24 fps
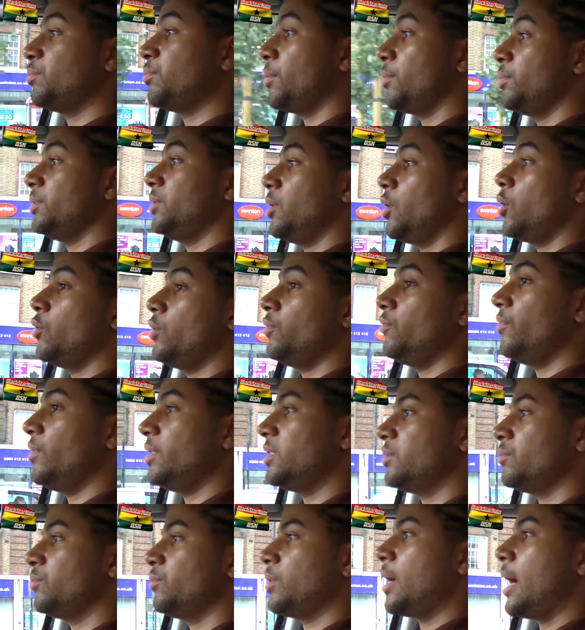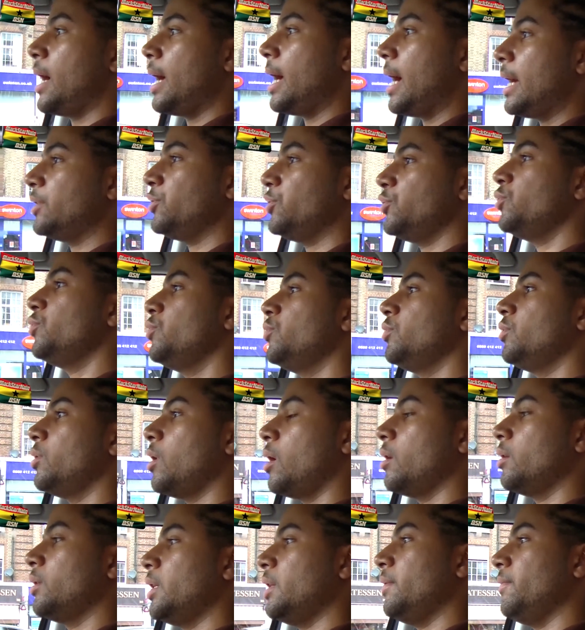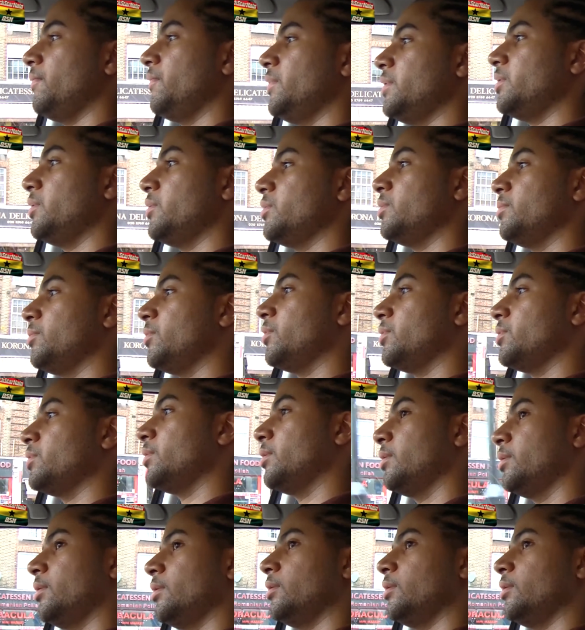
probably the only reason why I do Ghanaian videos because